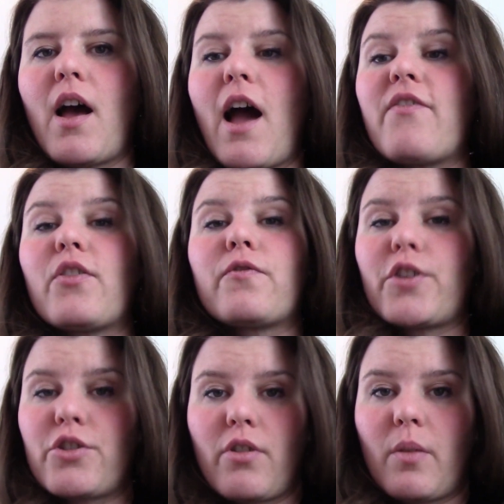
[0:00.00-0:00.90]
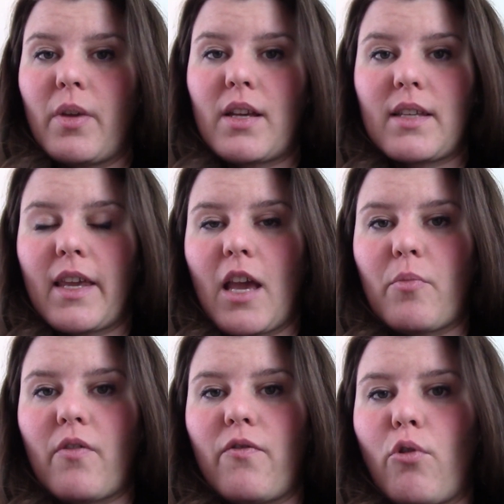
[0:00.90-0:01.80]
I feel frustrated because I can't
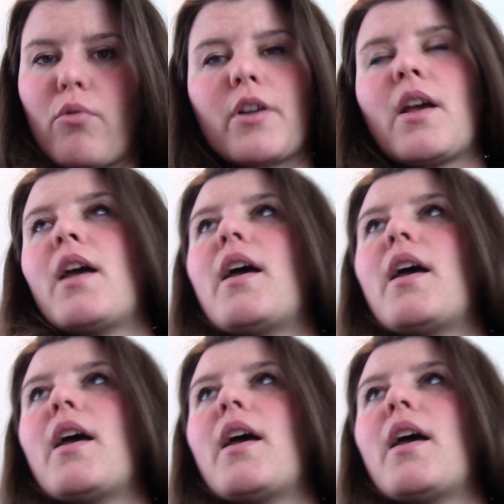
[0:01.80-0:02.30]
move forward.